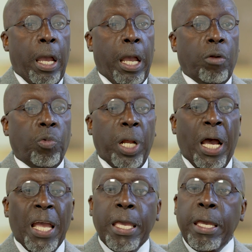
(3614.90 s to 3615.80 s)
And when
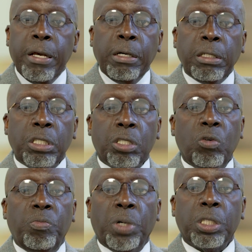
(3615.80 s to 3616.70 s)
I hear
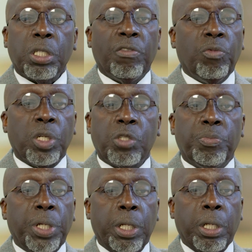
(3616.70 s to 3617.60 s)
so much of what's
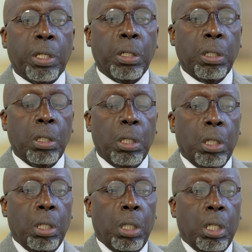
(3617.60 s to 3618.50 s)
being
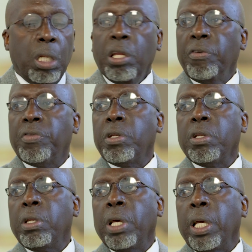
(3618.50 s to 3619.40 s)
lifted
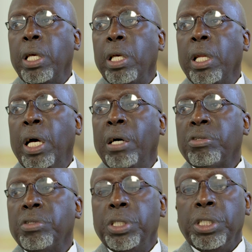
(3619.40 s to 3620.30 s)
today in our
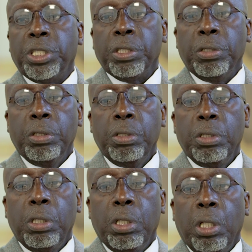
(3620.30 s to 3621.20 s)
tradition,
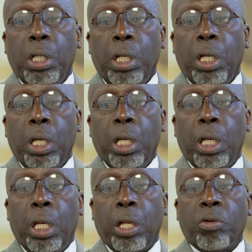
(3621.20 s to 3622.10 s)

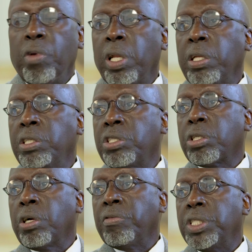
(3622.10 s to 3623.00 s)
it greatly
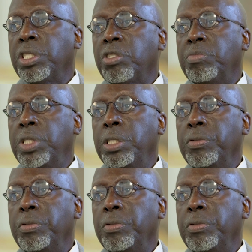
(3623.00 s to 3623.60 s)
discourages me.